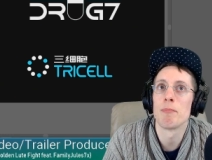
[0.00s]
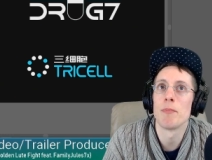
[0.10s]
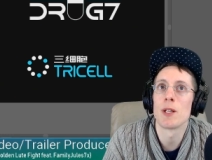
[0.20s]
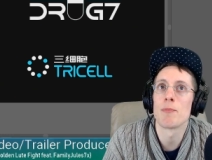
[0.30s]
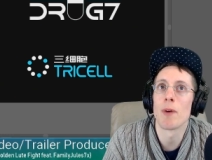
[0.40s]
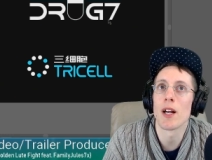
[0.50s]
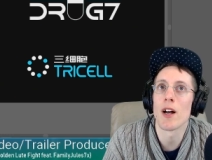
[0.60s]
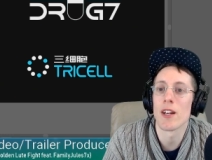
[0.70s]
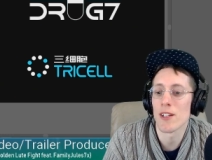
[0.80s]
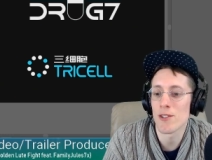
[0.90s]
it's
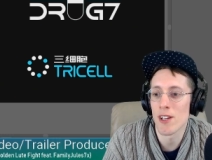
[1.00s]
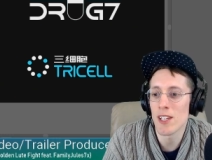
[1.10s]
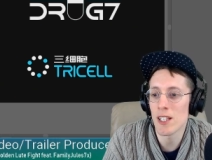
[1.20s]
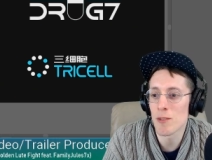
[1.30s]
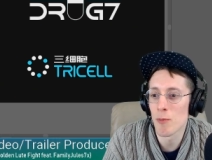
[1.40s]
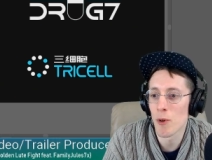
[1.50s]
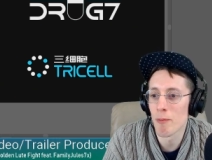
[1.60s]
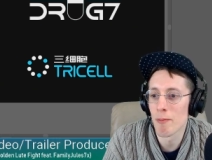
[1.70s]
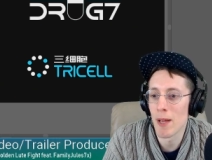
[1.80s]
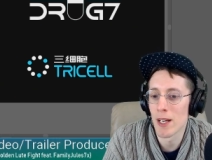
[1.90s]
biotic, so I think it's more
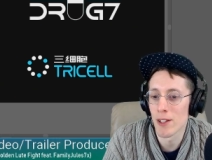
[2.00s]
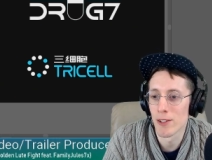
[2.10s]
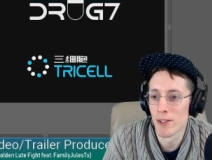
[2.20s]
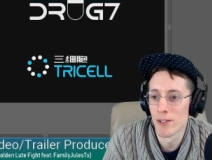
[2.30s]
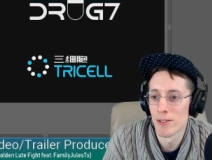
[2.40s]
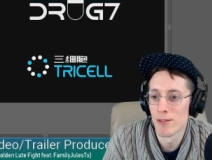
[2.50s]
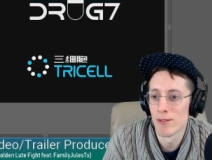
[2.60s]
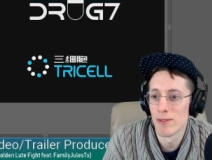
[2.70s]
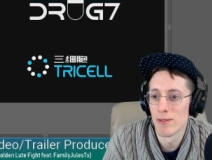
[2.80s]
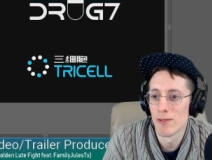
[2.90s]
medical.
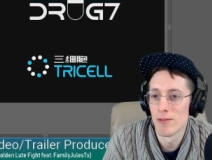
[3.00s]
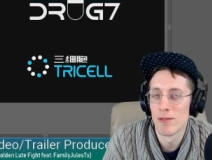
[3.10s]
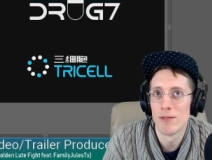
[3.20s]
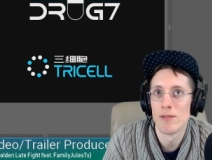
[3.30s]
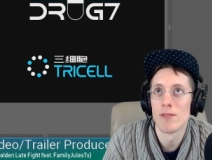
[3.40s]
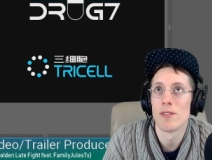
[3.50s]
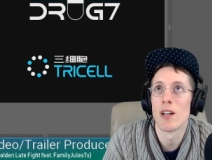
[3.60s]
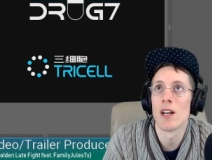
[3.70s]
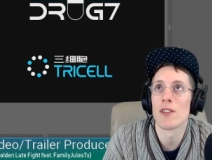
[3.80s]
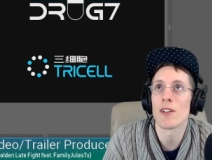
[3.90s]

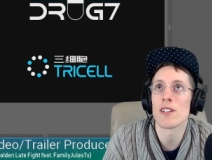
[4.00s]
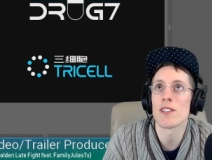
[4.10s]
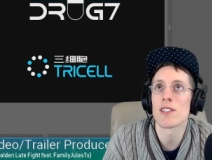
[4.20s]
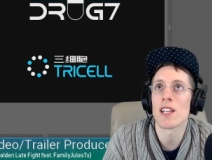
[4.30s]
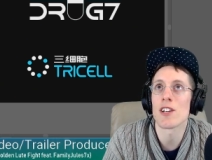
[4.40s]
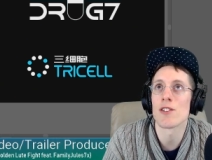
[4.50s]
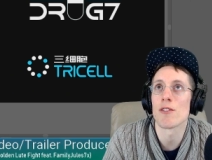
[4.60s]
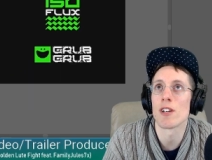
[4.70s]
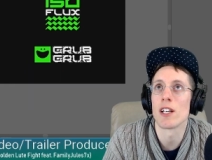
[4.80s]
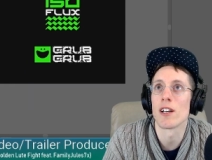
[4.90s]
There is a section
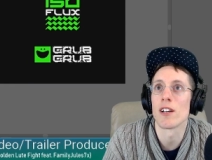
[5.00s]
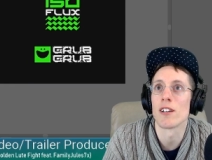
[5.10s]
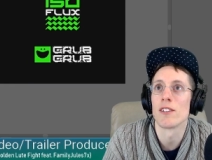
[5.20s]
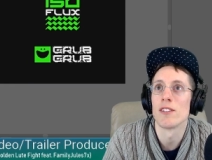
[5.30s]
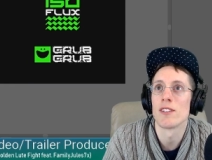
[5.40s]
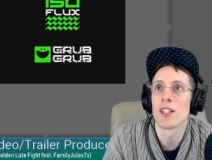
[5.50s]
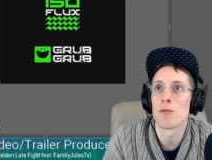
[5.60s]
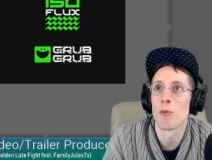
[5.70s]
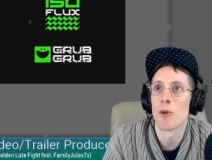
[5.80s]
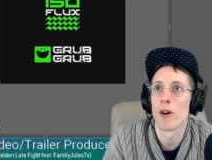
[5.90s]
over here that's
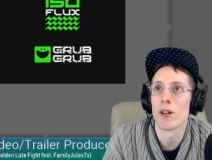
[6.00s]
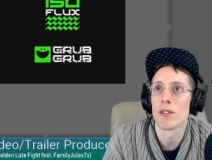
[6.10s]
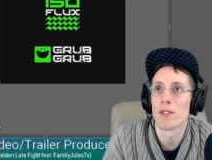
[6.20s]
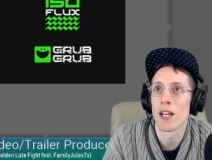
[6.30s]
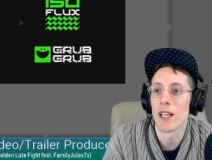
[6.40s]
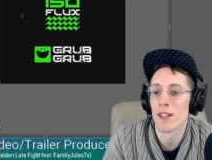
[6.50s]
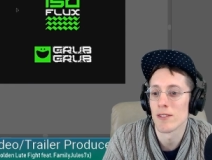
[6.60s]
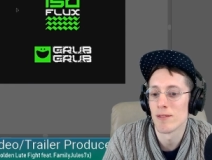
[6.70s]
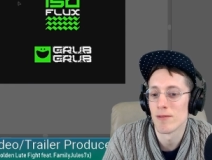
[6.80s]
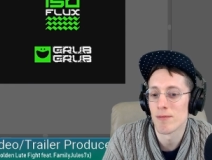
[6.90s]
more like
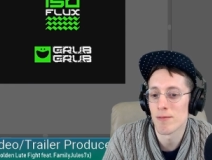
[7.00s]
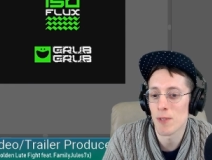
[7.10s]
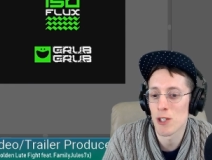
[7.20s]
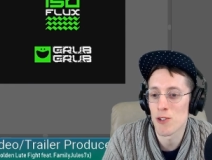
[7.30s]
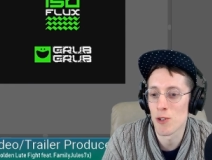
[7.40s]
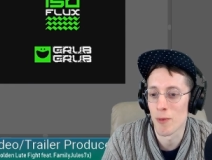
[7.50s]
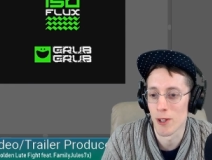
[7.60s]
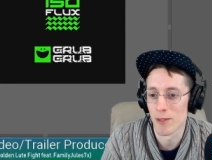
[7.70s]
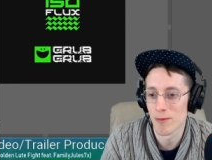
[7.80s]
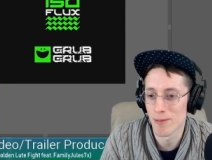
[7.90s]

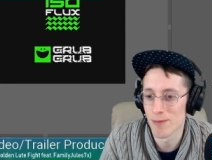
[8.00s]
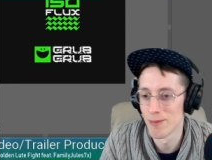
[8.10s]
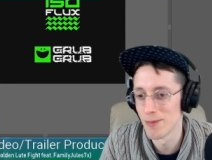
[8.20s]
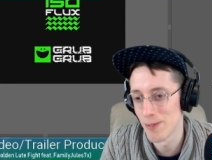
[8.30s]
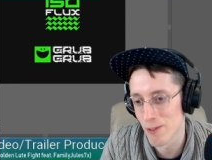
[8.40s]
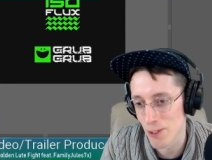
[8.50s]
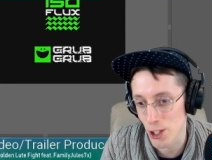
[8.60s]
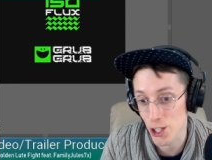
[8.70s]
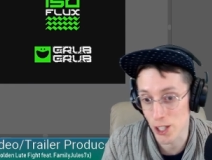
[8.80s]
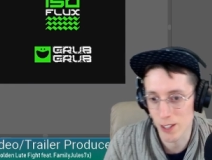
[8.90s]
consumer
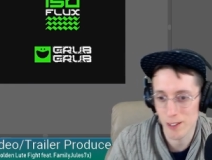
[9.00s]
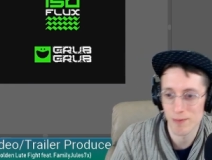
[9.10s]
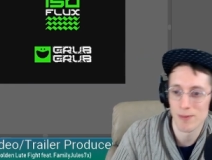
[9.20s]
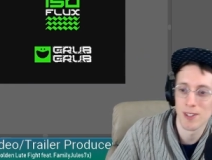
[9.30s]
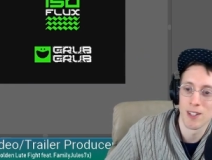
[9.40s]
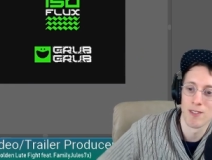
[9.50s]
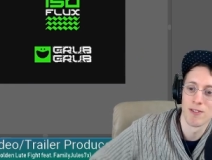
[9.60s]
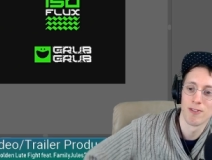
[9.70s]
version of,